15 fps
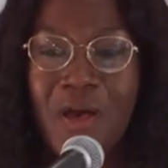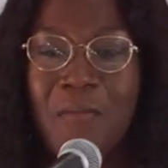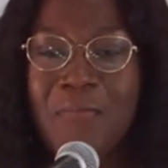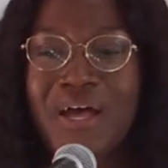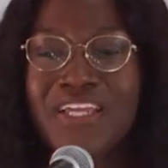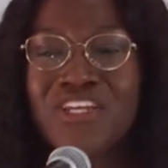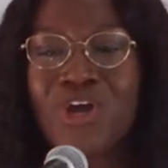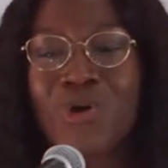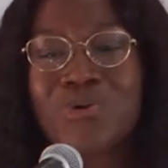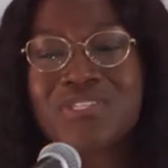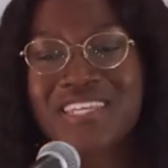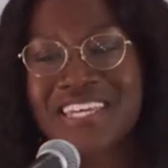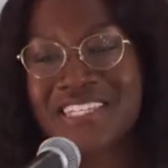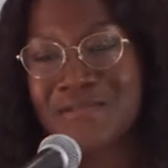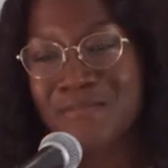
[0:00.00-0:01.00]
My nose
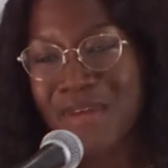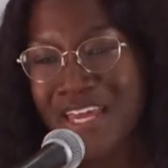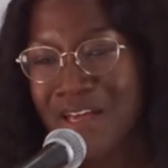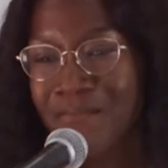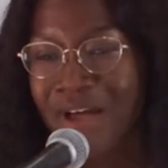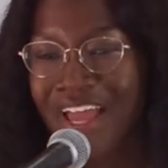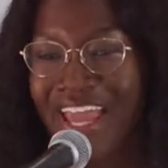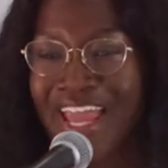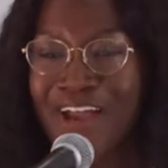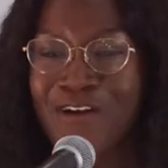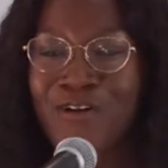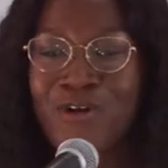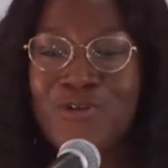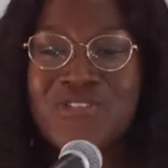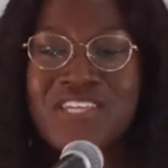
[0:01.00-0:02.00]
is big, my hair
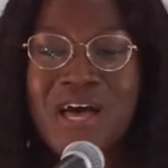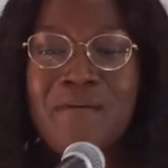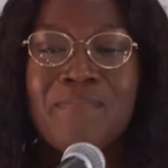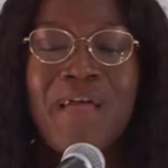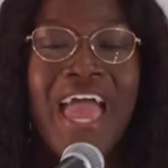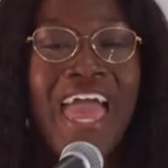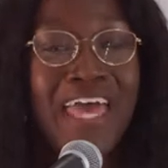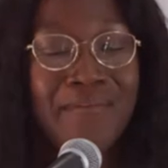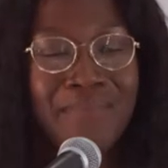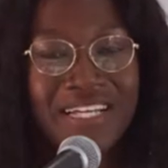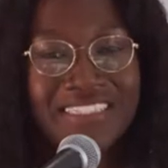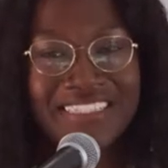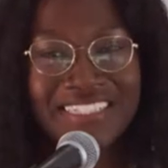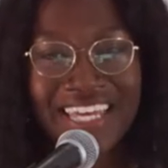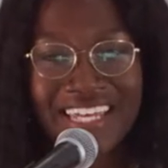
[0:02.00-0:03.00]
grows up, and my
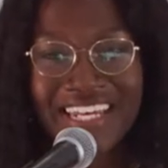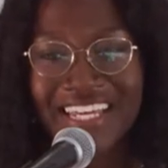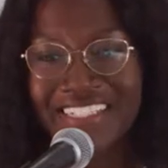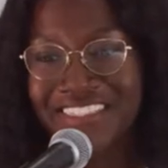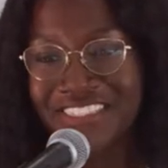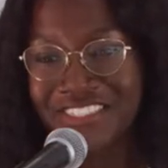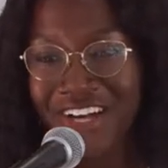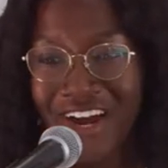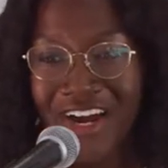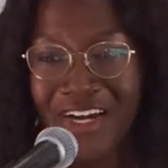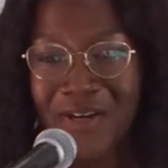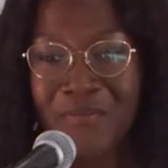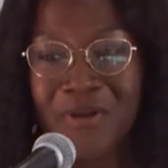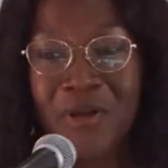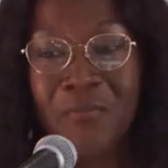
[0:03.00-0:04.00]
skin is
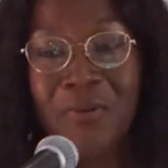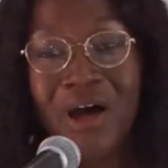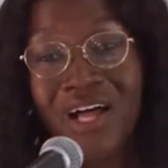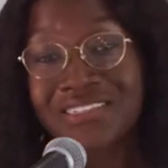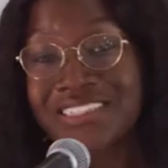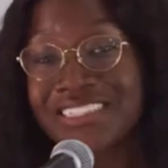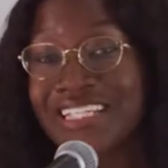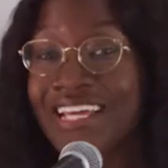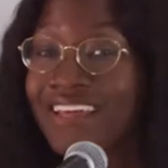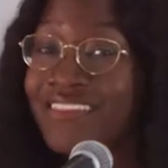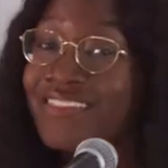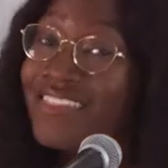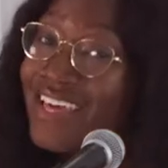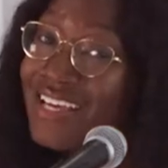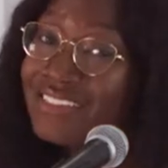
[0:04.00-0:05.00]
dark. But upon seeing
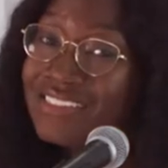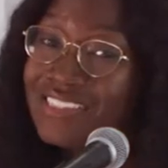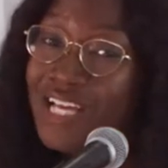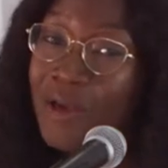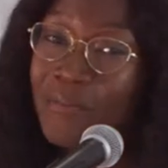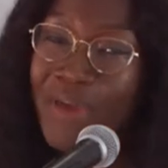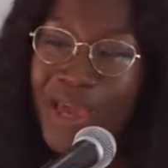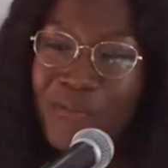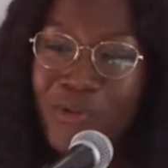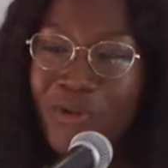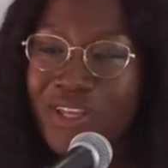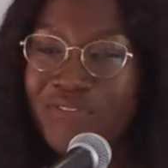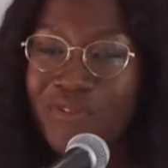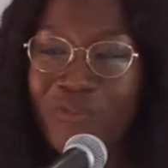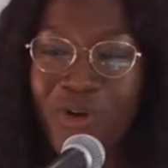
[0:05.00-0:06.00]
this, a man won't
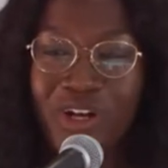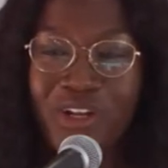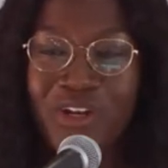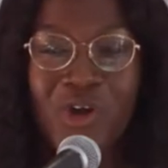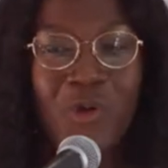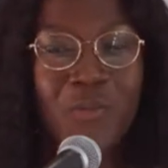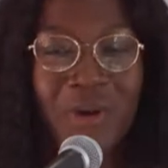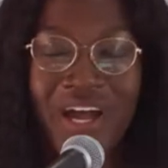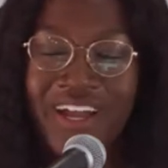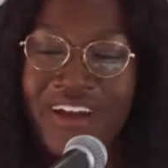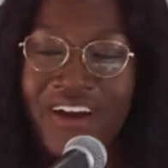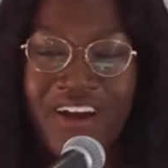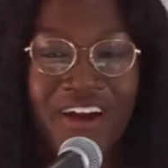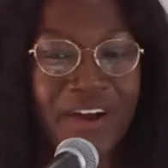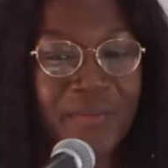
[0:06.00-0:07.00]
even want to know my
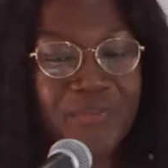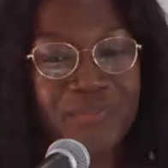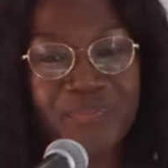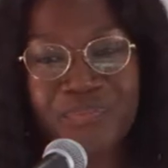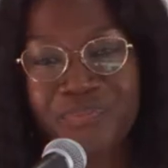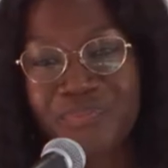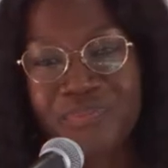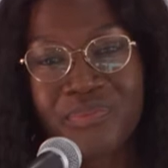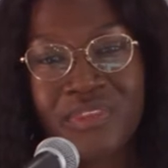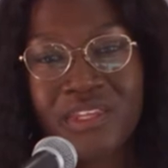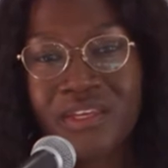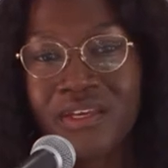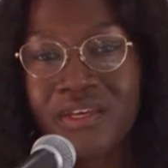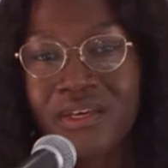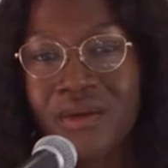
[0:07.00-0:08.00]
heart.
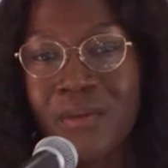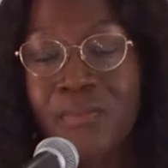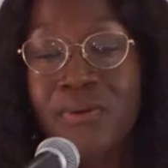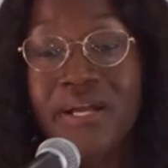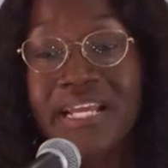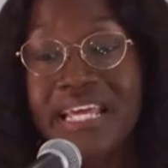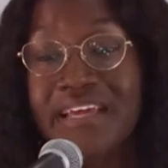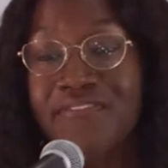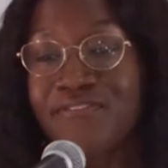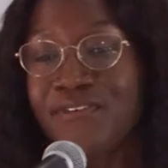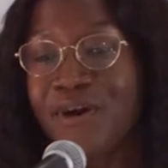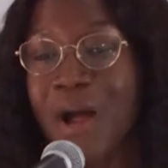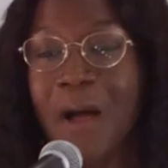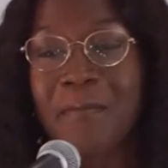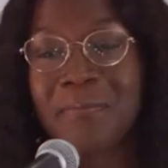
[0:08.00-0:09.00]
Pretty
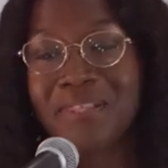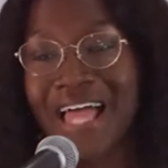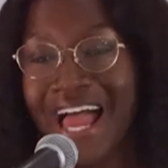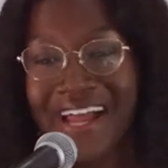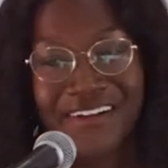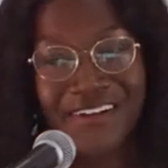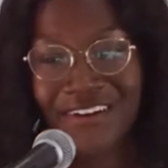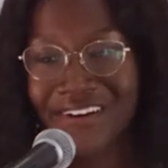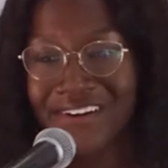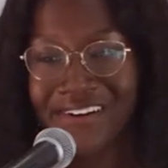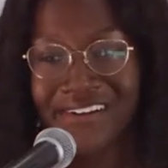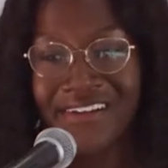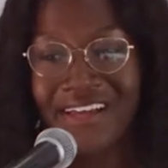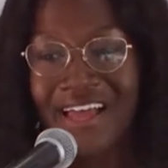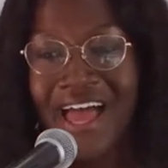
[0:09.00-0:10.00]
for a black girl.